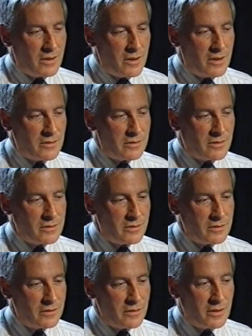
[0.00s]

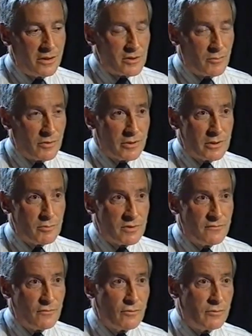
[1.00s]
And asked what this was
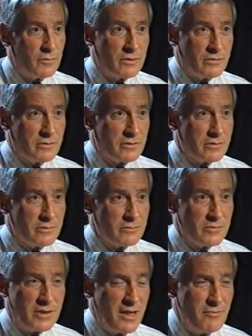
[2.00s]
for, because
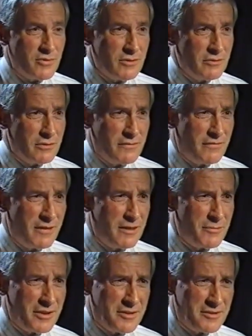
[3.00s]
I was absolutely
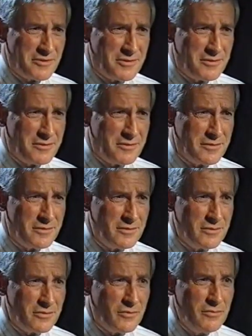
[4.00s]
flabbergasted.
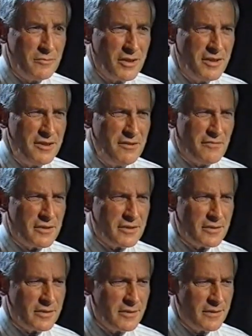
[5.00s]
Couldn't believe it.
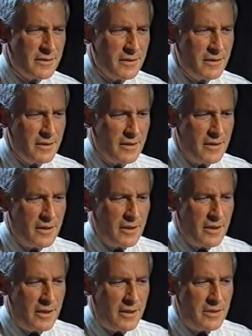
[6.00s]

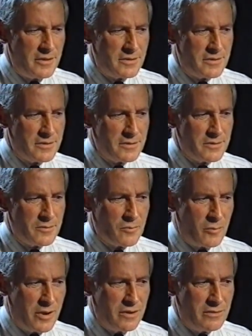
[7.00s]
And
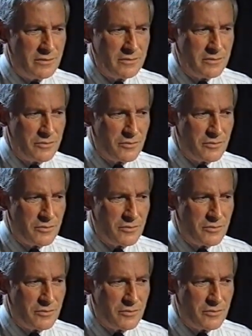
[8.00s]
when